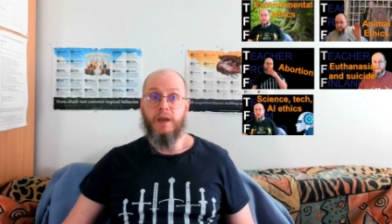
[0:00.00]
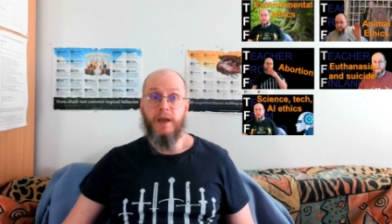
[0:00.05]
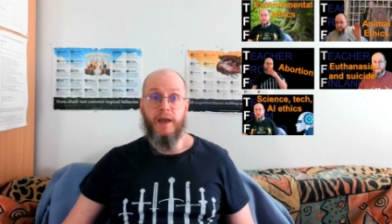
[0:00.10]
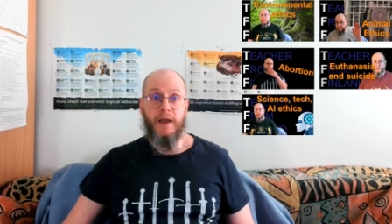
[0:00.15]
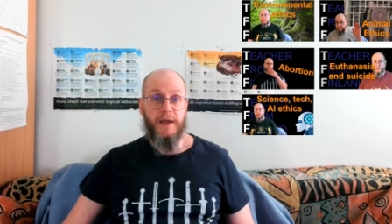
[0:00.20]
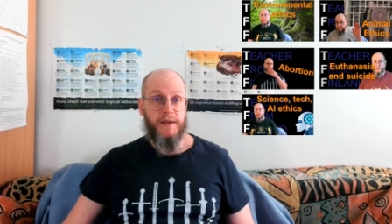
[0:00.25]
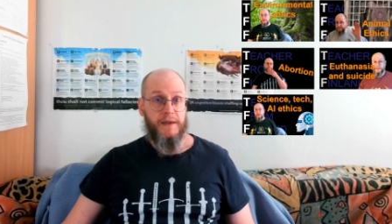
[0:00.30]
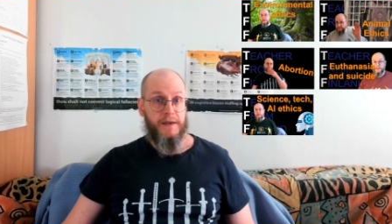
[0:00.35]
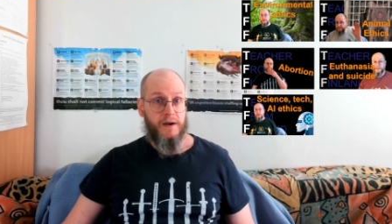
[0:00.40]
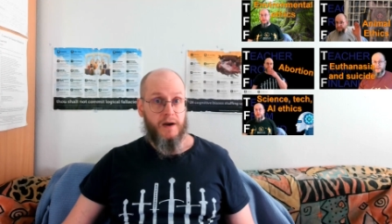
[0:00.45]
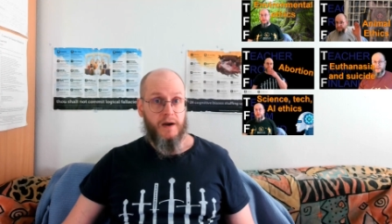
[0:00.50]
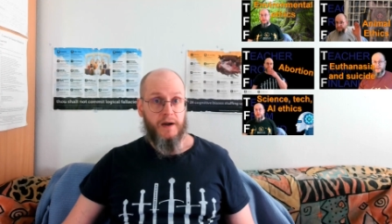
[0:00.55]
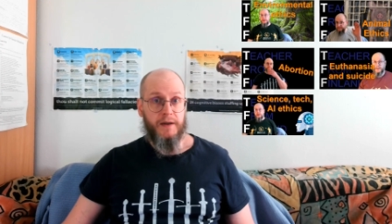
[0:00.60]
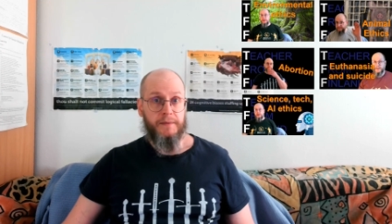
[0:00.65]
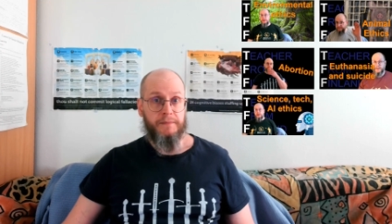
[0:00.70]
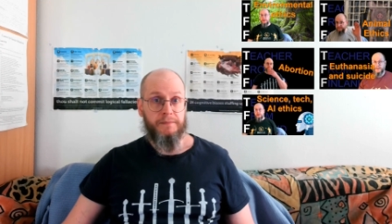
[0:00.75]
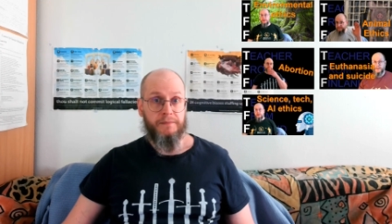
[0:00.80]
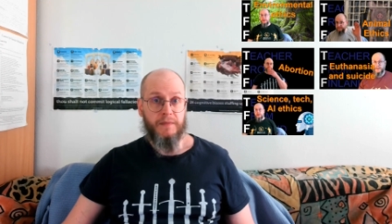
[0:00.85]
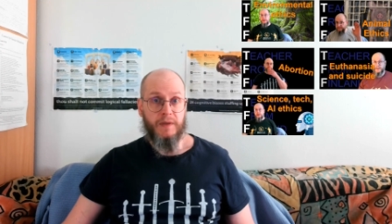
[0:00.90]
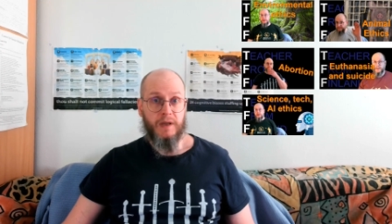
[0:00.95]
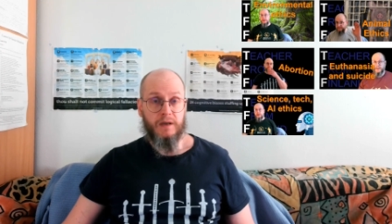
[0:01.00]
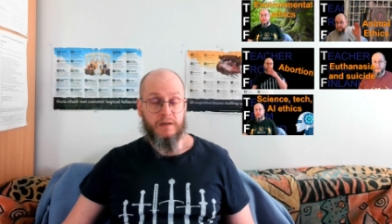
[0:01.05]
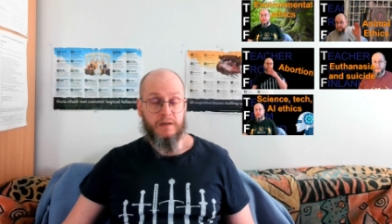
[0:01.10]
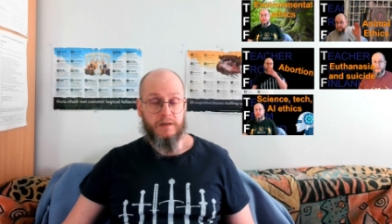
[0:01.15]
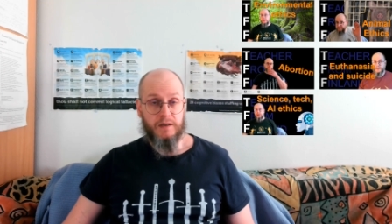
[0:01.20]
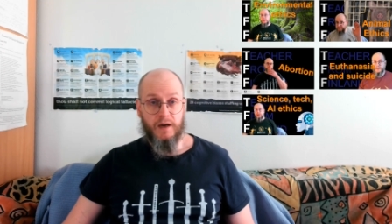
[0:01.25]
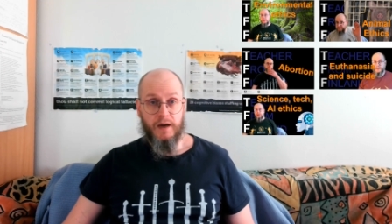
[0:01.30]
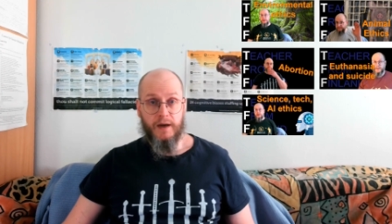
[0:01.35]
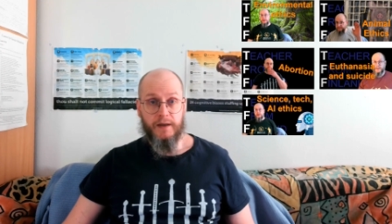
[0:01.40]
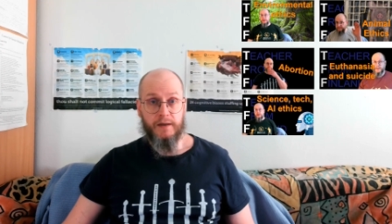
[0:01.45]
AI,
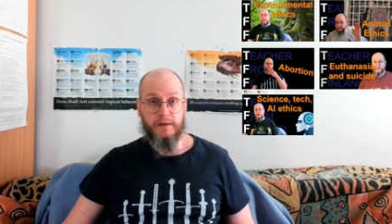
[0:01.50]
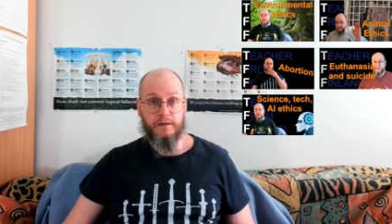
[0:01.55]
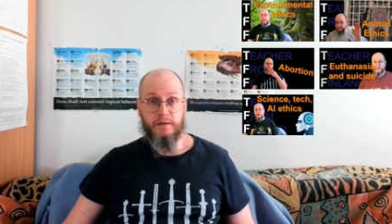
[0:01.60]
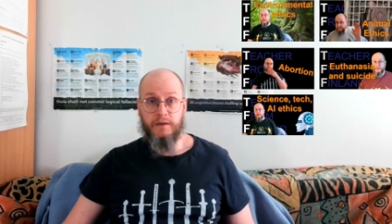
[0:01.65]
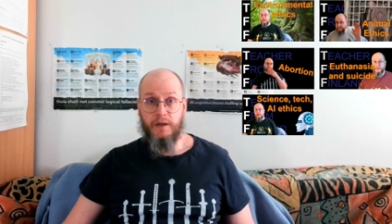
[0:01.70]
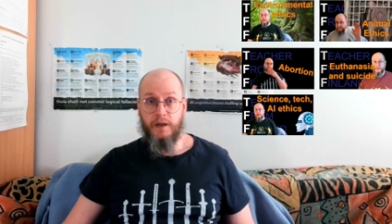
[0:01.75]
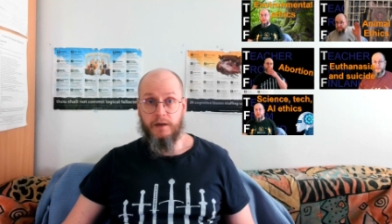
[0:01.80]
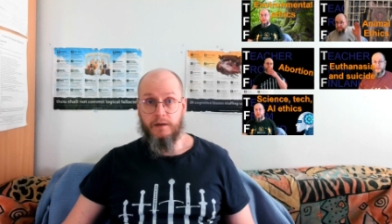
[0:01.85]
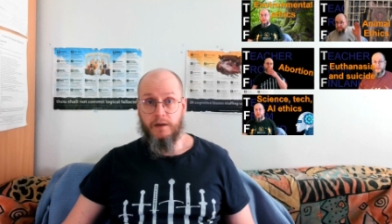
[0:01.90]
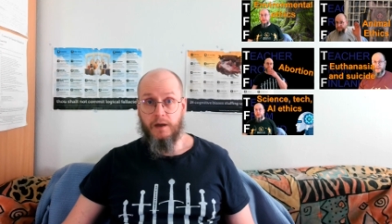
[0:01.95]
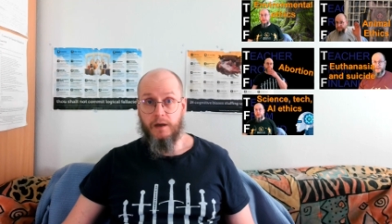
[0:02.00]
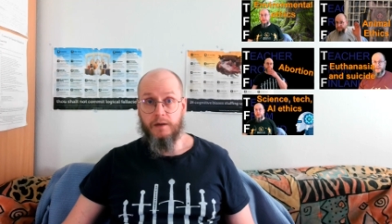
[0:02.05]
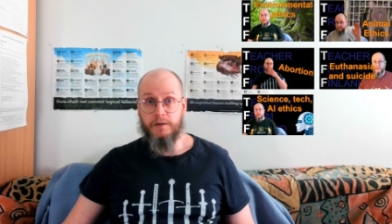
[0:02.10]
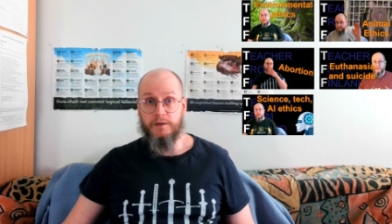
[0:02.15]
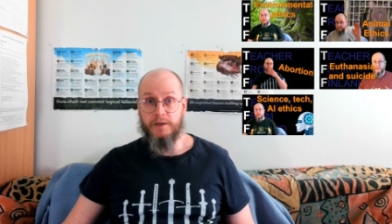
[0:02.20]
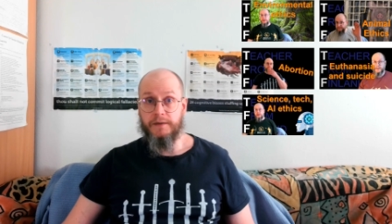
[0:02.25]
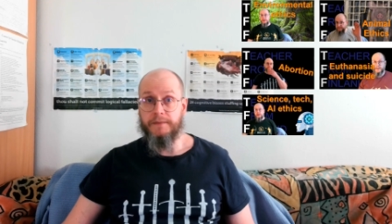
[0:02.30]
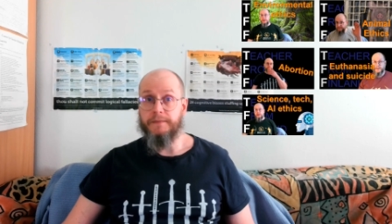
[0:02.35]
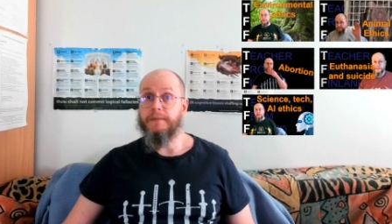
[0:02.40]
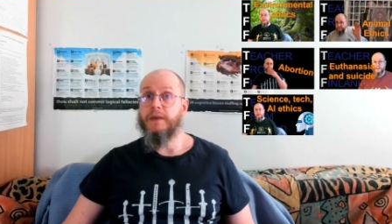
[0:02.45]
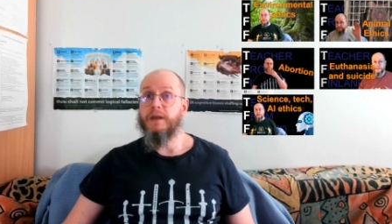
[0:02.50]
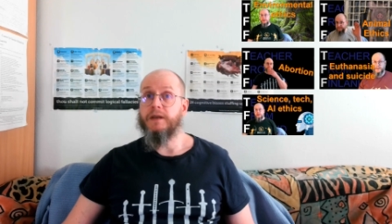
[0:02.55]
science, technology,